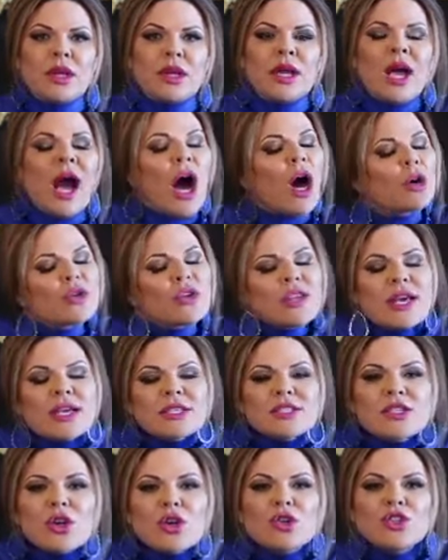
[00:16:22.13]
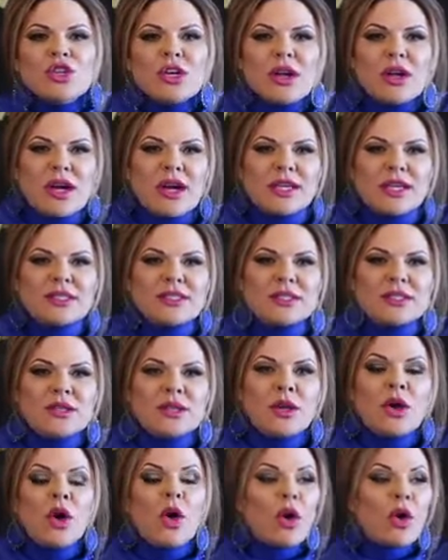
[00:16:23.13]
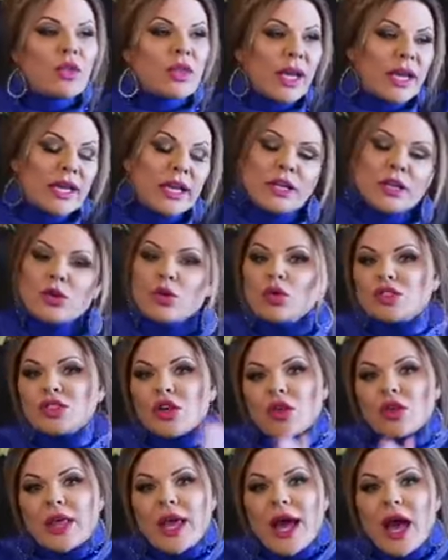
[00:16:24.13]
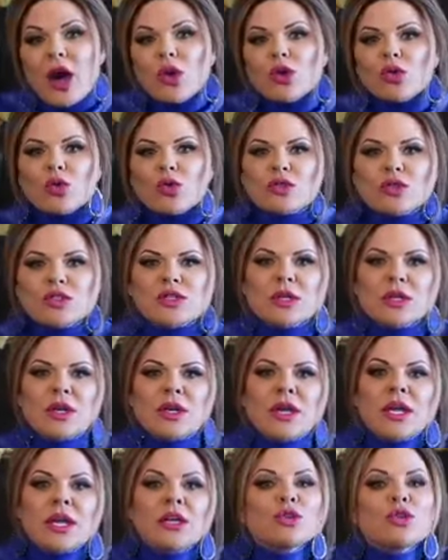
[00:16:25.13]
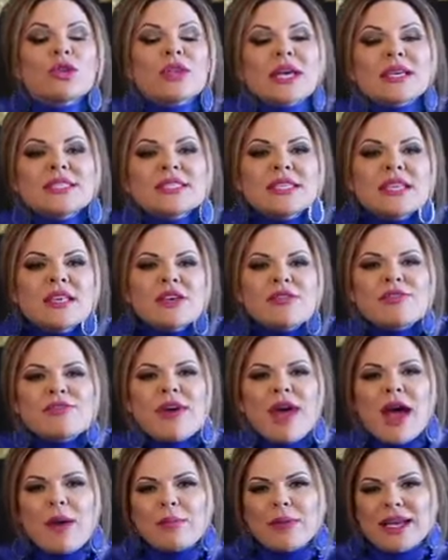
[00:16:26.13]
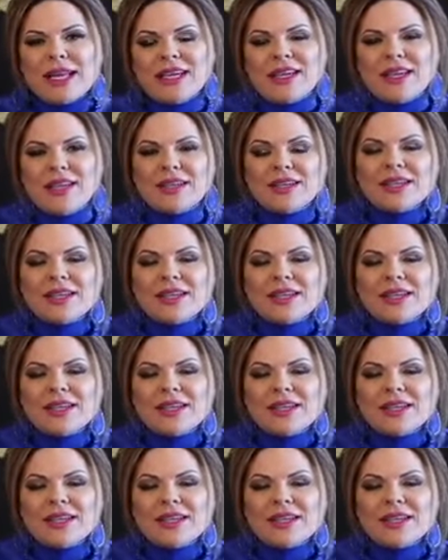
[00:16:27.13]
How do they socialize? Are they indoors or are they outdoors? Do they see the family?